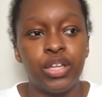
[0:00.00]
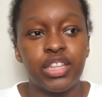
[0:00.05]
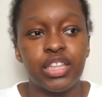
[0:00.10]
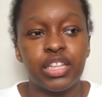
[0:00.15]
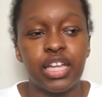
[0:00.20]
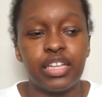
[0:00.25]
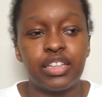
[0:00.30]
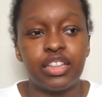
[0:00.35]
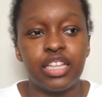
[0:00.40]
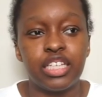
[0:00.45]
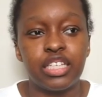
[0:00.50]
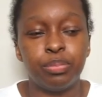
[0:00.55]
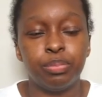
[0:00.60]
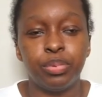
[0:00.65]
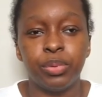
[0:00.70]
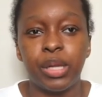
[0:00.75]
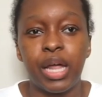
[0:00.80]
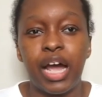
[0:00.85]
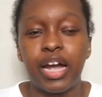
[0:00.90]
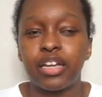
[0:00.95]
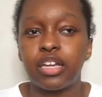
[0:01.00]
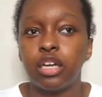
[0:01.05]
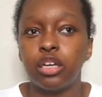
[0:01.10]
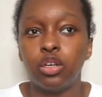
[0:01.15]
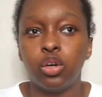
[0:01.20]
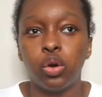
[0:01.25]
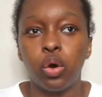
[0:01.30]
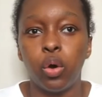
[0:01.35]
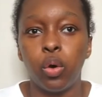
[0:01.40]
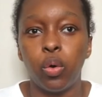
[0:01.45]
like this black and
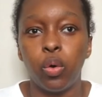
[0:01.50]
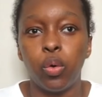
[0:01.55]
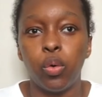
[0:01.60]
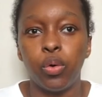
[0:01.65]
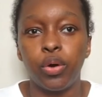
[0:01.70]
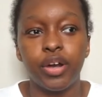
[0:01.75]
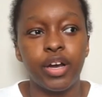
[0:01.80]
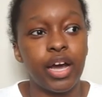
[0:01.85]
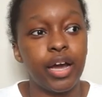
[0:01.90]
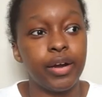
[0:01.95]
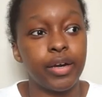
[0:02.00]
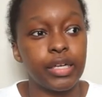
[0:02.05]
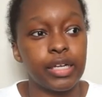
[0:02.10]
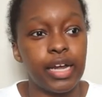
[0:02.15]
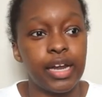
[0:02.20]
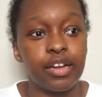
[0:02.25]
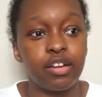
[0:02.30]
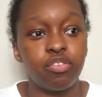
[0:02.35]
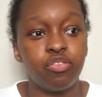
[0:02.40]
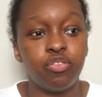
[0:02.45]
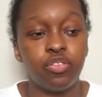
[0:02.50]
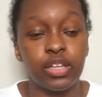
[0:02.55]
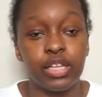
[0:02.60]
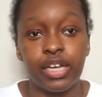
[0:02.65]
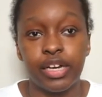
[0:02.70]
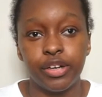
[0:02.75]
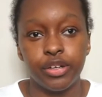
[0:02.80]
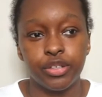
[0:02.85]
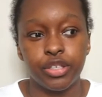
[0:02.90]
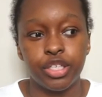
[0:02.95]
gold kind of like
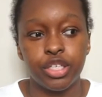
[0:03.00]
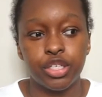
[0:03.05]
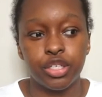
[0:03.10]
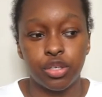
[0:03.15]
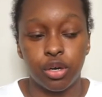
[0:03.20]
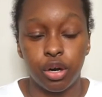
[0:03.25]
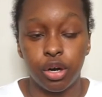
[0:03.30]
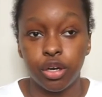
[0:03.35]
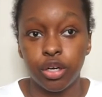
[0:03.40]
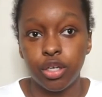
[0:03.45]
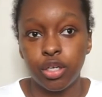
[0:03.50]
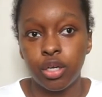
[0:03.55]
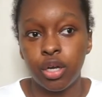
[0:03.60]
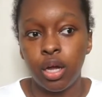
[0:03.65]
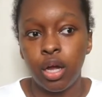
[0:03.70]
flared skirt.